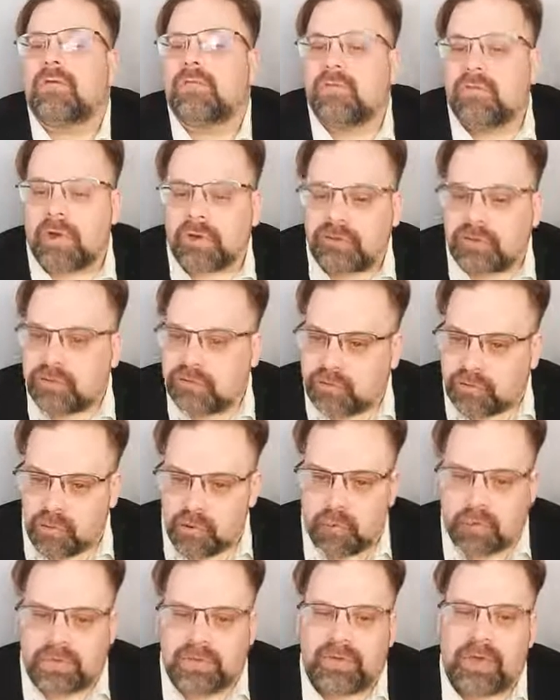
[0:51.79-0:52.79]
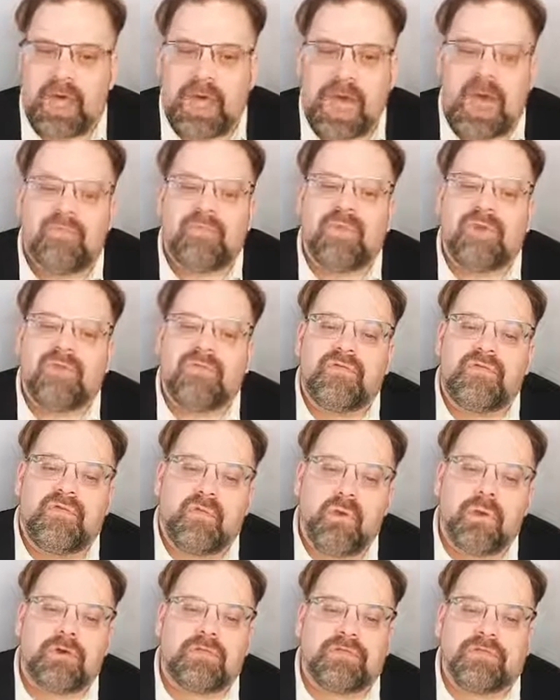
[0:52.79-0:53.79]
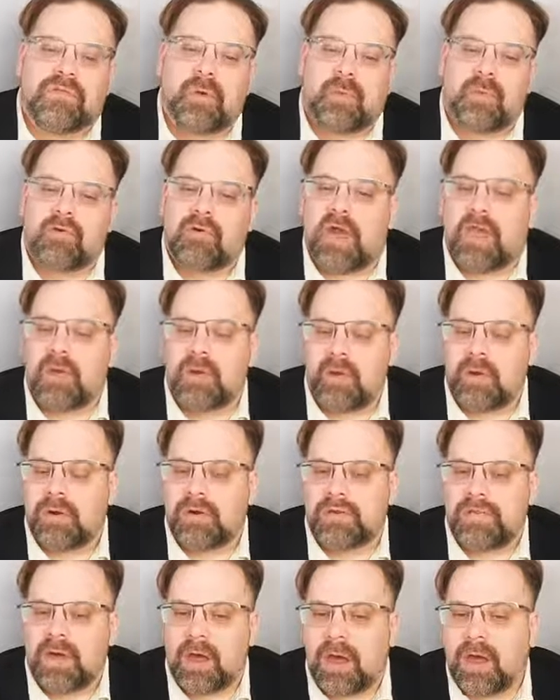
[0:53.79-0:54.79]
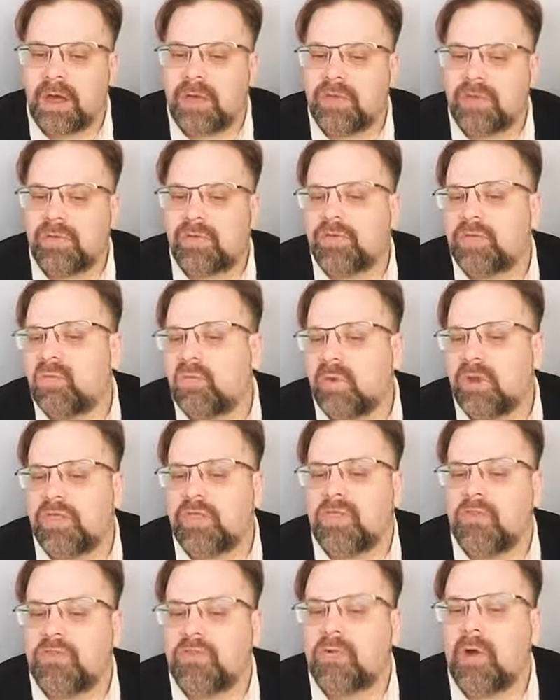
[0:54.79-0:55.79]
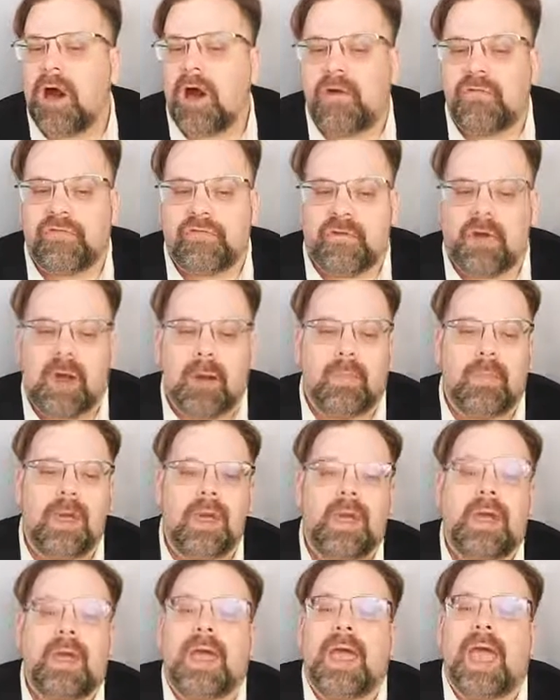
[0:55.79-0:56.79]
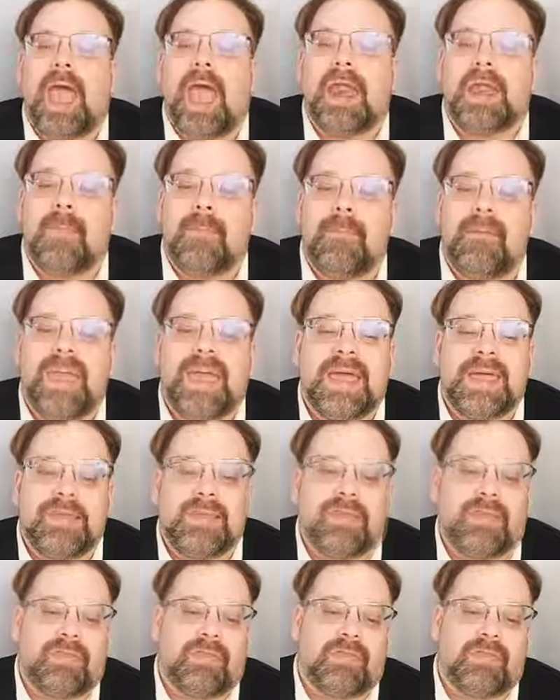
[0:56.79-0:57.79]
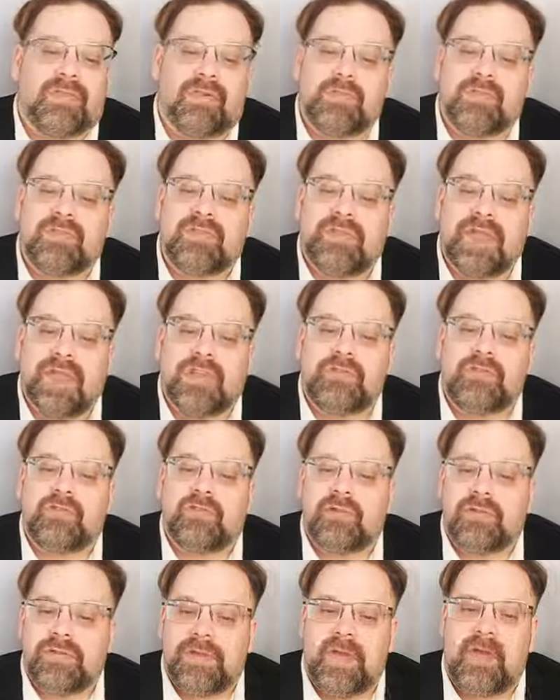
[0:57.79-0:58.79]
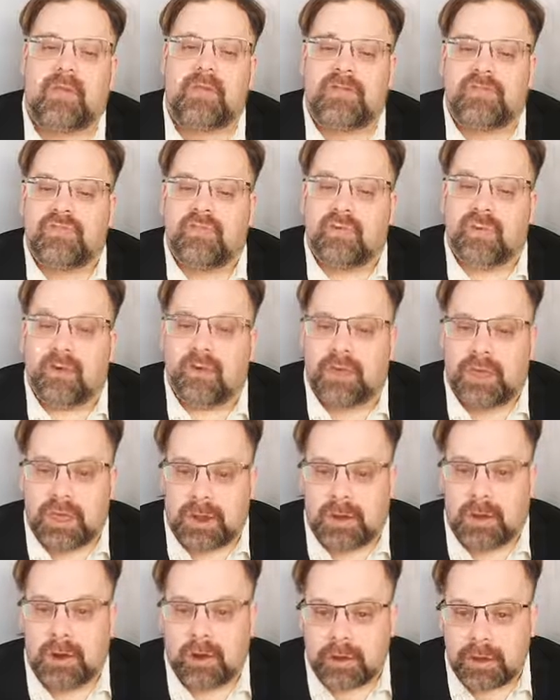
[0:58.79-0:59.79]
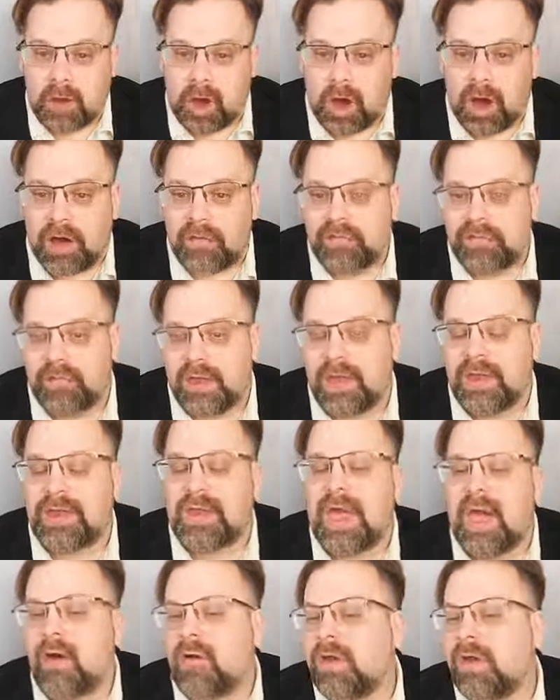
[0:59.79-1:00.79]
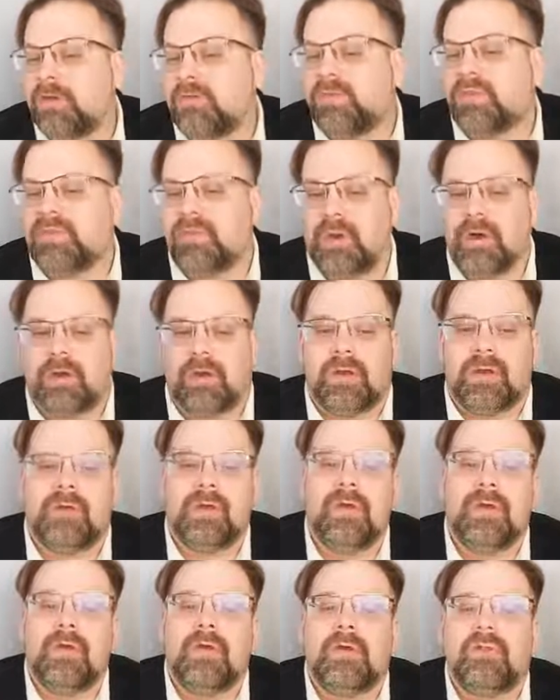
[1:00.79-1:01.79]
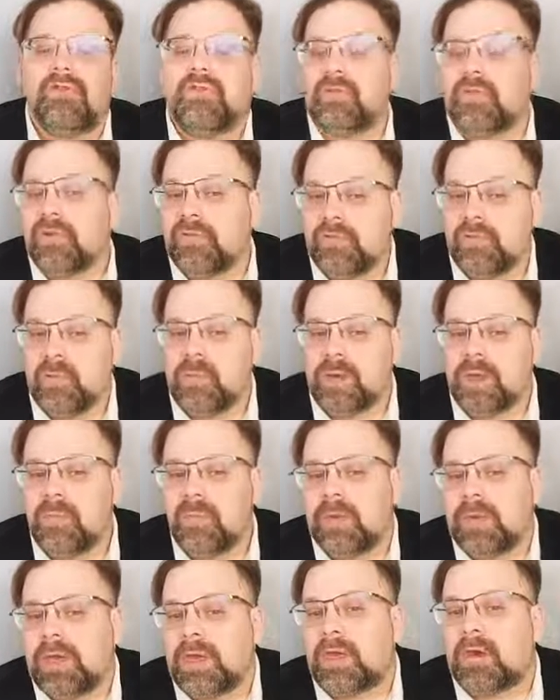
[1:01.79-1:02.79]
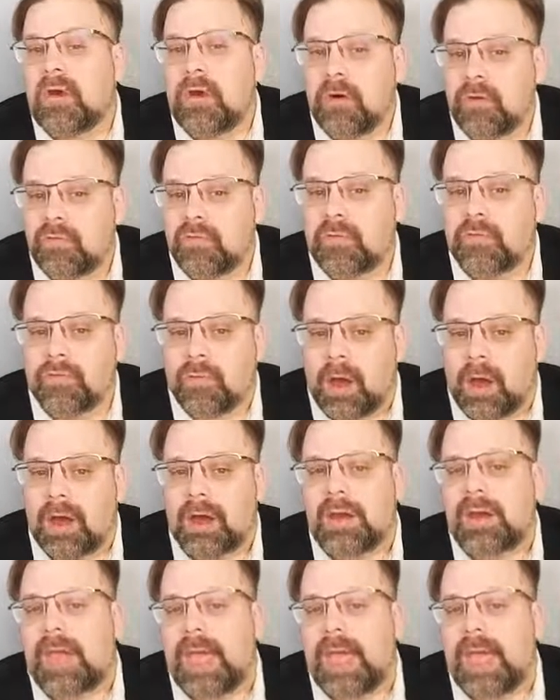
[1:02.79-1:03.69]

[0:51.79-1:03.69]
Russian troops have been forced to prioritize, withdraw from, and abandon substantial territory in Kharkov and now Kherson to avoid being overrun